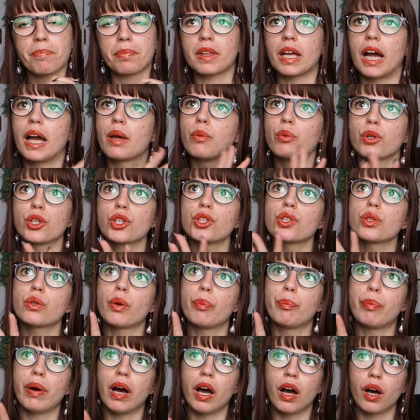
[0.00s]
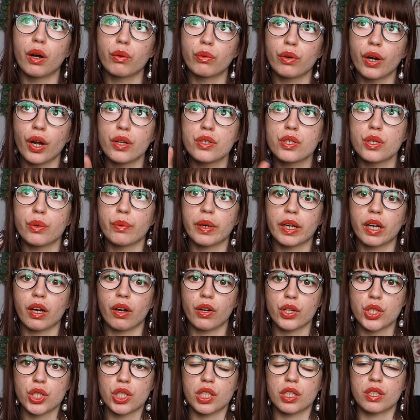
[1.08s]
I wouldn't do a purl row to
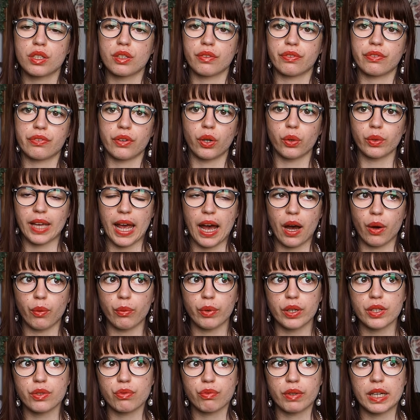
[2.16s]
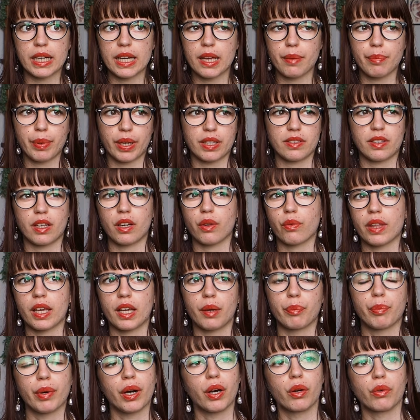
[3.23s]
encourage it to fold outwards really, because I don't think a
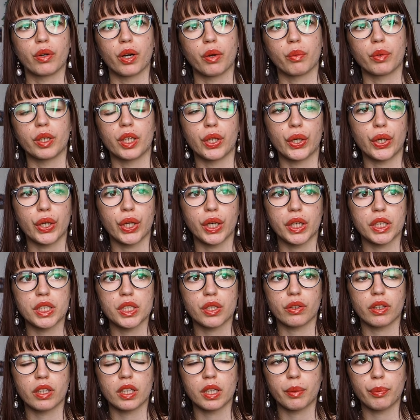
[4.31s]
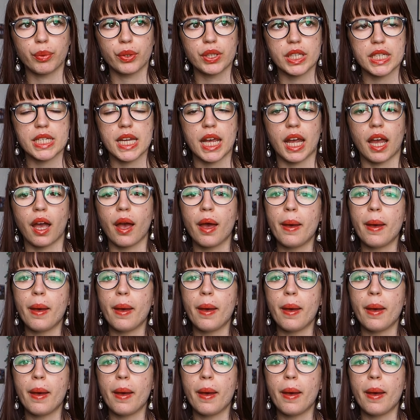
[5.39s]
purl row would look good on the double knitting,